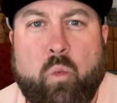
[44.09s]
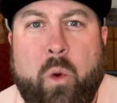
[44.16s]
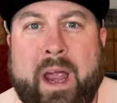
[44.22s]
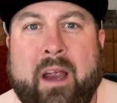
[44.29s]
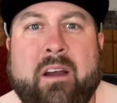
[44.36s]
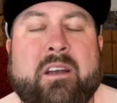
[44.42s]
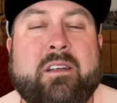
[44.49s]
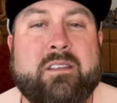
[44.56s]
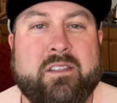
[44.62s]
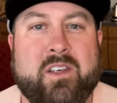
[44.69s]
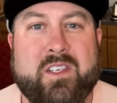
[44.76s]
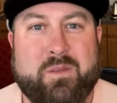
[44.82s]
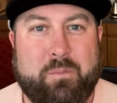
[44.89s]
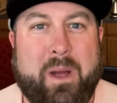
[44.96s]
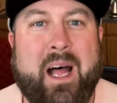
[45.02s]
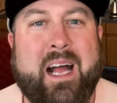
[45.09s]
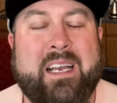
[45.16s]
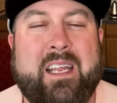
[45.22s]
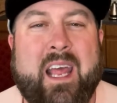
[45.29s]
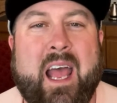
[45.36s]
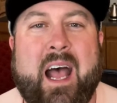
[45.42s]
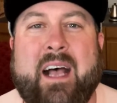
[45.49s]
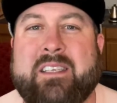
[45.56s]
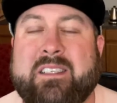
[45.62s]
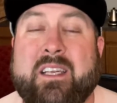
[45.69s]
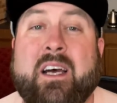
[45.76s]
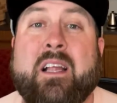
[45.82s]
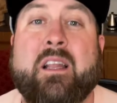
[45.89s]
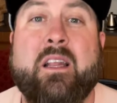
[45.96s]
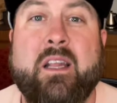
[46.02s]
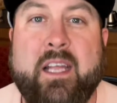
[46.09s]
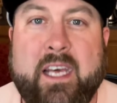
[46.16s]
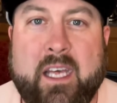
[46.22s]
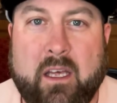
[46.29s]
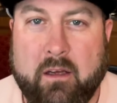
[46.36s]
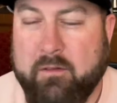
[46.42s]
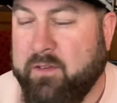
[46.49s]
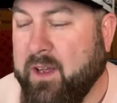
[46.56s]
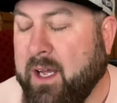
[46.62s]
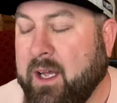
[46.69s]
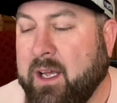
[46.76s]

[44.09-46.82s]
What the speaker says: Where does this podcast live?